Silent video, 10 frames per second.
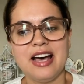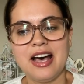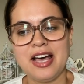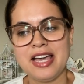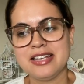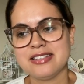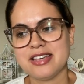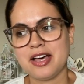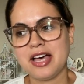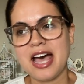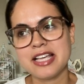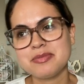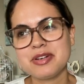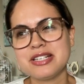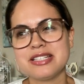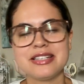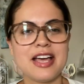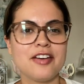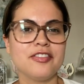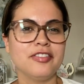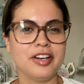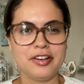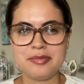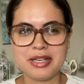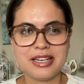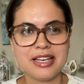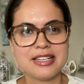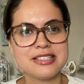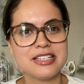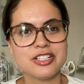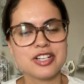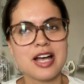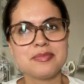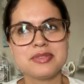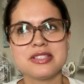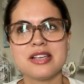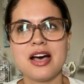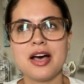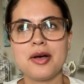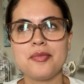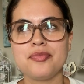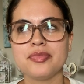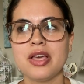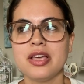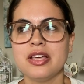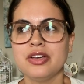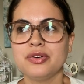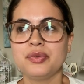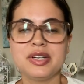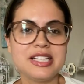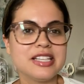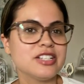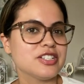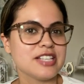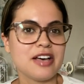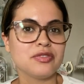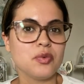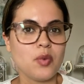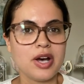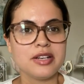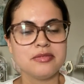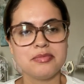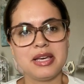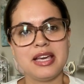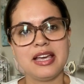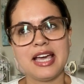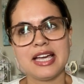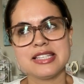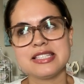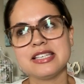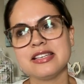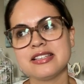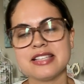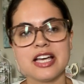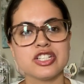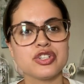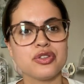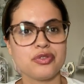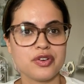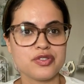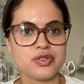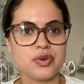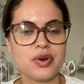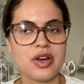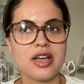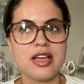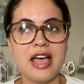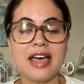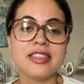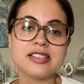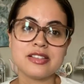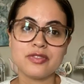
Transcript: and Asbury doesn't have very many antique shops. Really, they just have one big antique / thrift store, and this